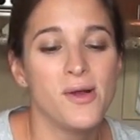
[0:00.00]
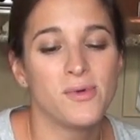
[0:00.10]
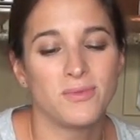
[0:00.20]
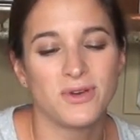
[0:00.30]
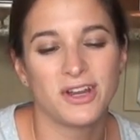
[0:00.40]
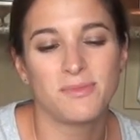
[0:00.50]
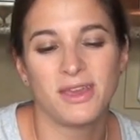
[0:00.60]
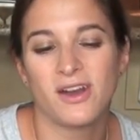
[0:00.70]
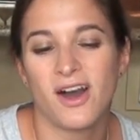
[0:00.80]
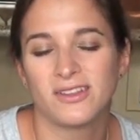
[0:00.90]
when we're going to
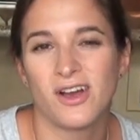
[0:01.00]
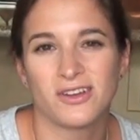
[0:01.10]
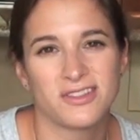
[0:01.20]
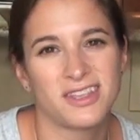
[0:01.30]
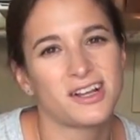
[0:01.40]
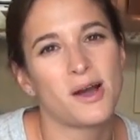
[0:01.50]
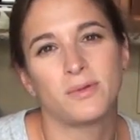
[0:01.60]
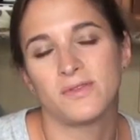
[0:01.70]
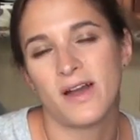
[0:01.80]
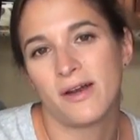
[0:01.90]
be gone longer than a
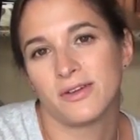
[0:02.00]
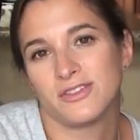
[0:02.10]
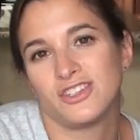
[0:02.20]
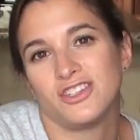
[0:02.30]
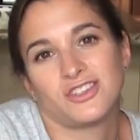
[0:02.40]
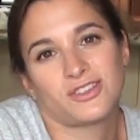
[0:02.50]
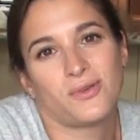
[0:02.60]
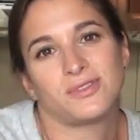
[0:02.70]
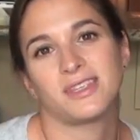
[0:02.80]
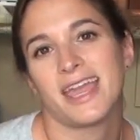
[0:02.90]
couple of hours, she just
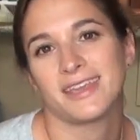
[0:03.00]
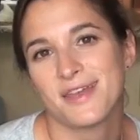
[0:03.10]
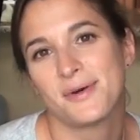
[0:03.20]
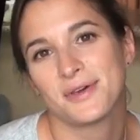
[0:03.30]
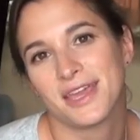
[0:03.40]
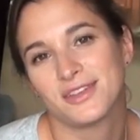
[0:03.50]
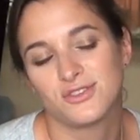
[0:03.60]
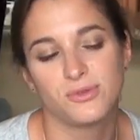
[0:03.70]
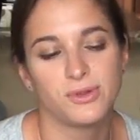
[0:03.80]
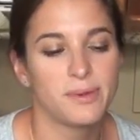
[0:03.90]
goes and hangs out with Aunt
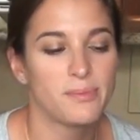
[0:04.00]
Julie.